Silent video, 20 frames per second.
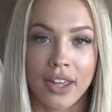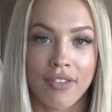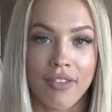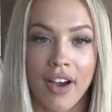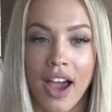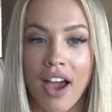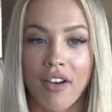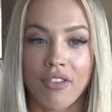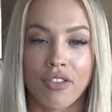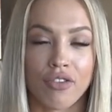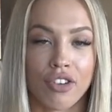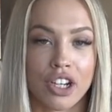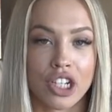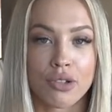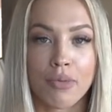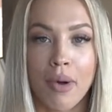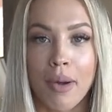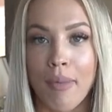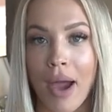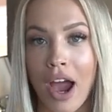if I haven't
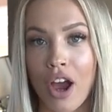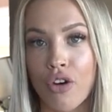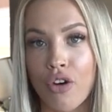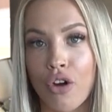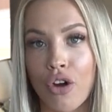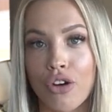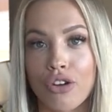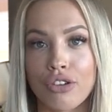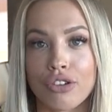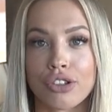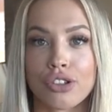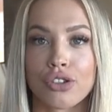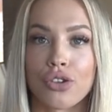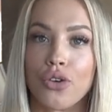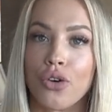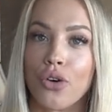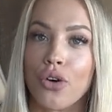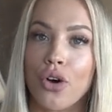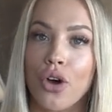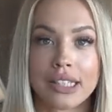reached my macros
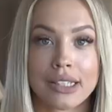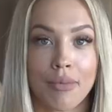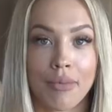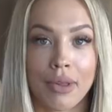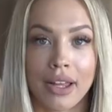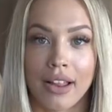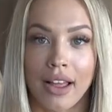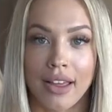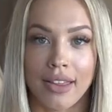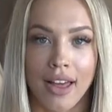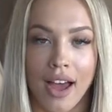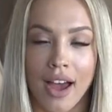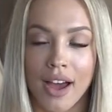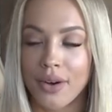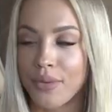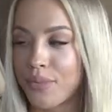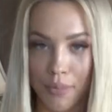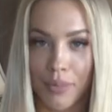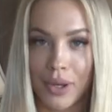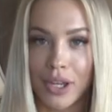or something like
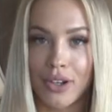that,